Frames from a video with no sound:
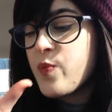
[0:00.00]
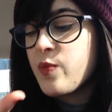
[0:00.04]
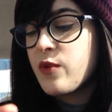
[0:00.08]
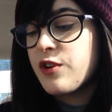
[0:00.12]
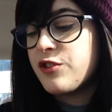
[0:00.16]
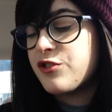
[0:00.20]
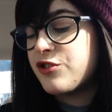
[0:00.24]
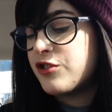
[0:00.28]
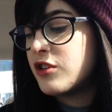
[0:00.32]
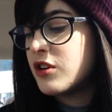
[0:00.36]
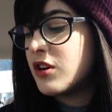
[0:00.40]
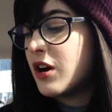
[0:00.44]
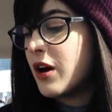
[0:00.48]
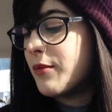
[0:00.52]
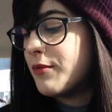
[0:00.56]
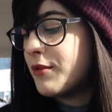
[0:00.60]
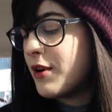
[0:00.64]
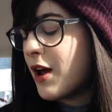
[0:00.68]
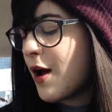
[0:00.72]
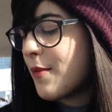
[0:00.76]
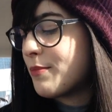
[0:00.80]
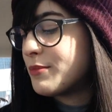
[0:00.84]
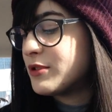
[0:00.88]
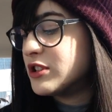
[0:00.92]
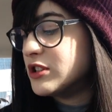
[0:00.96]
I should have got
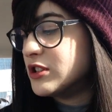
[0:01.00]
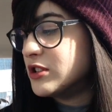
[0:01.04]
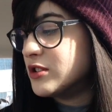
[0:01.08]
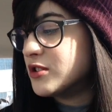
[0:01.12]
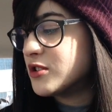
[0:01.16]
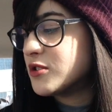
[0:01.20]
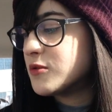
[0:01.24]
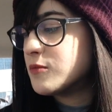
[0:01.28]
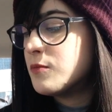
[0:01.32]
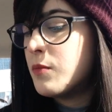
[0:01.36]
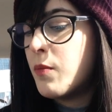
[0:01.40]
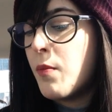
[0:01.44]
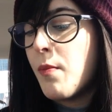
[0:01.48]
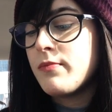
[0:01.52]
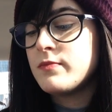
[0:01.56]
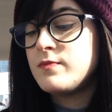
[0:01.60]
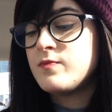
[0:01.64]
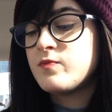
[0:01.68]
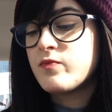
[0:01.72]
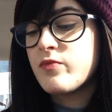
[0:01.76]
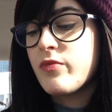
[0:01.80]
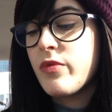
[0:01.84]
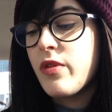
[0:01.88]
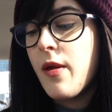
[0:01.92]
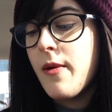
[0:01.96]
napkins.
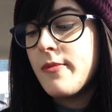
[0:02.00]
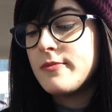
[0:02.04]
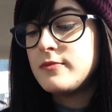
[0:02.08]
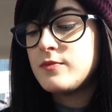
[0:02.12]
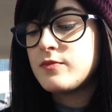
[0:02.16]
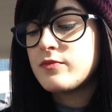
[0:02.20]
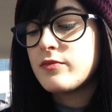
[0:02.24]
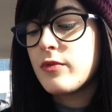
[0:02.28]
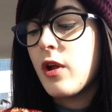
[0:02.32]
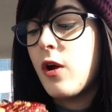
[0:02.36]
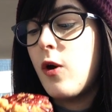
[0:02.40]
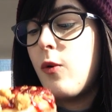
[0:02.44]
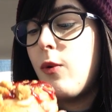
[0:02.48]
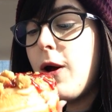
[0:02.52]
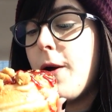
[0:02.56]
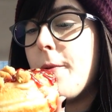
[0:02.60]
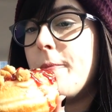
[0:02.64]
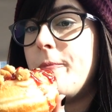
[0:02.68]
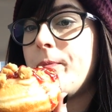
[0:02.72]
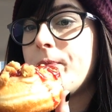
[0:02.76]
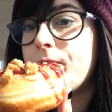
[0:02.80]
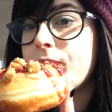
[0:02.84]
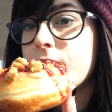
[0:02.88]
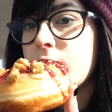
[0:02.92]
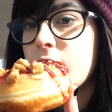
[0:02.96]
Oh well,
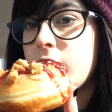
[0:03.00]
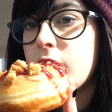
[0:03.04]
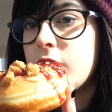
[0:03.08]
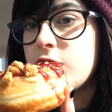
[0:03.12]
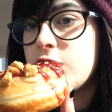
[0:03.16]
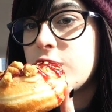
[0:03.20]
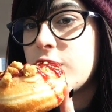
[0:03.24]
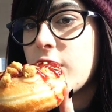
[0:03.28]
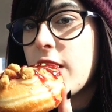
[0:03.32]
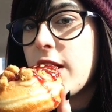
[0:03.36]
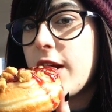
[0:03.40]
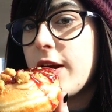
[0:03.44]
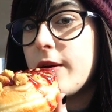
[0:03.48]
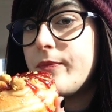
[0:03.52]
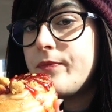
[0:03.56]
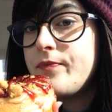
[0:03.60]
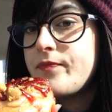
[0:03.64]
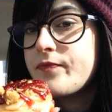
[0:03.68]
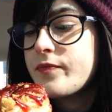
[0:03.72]
let's try it.